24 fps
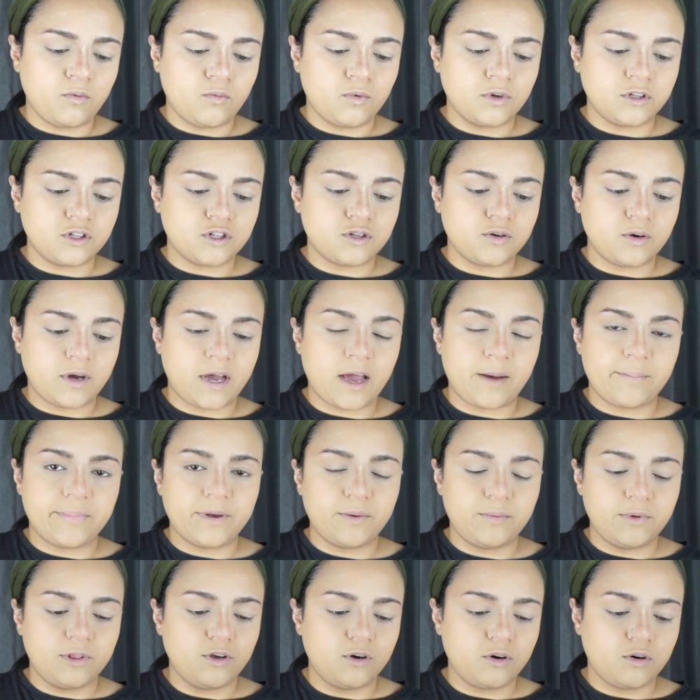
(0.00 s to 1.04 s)
once you're happy
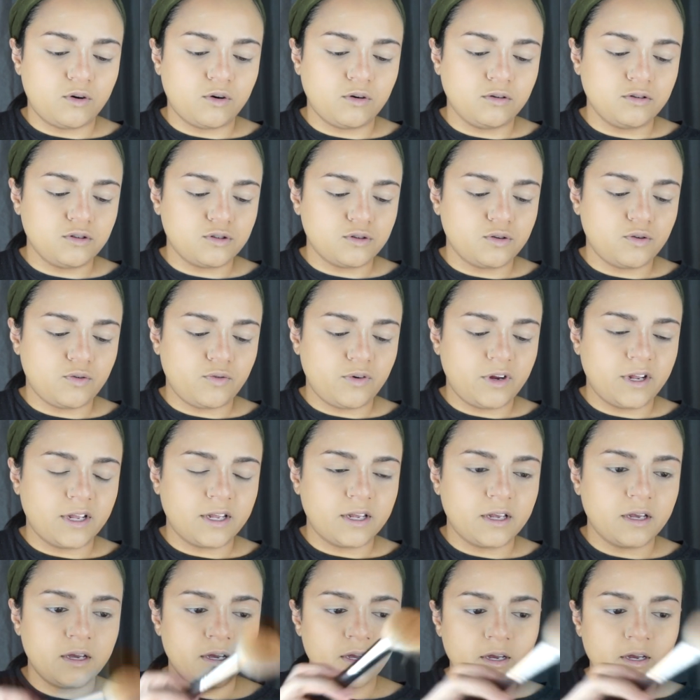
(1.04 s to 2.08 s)
with your contouring.